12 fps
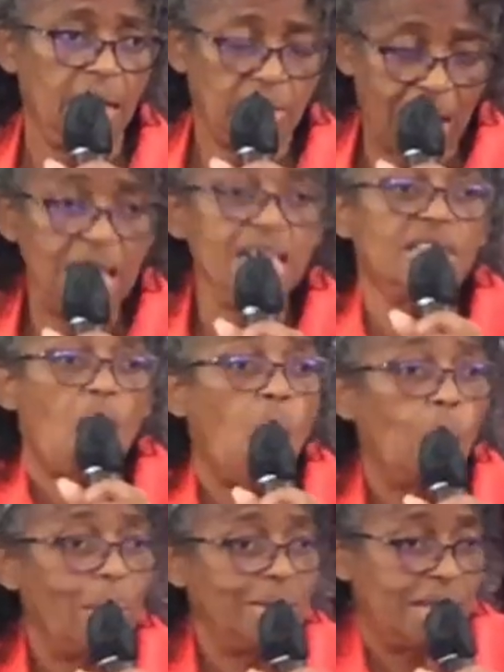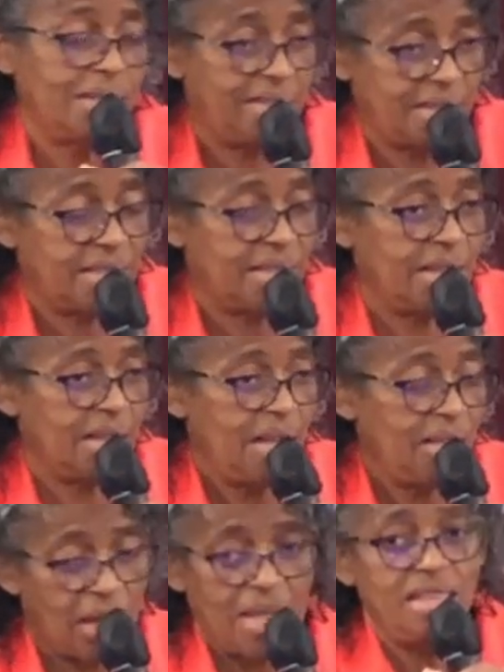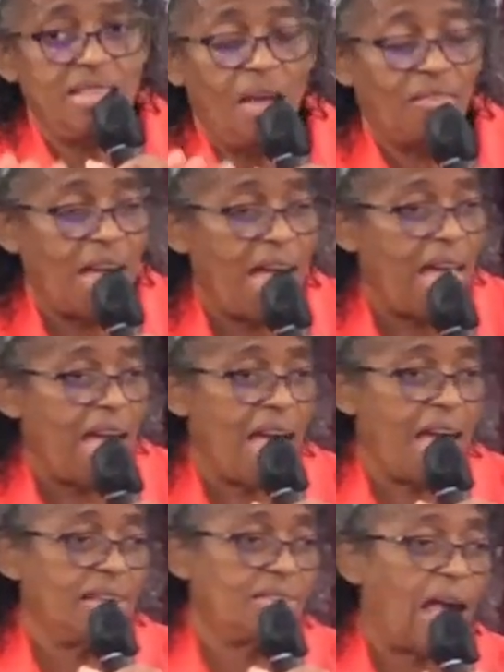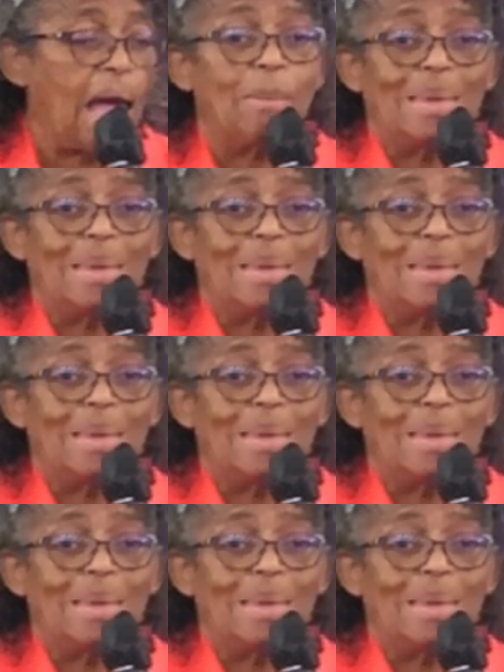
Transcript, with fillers: that he's always existed, that he's never had a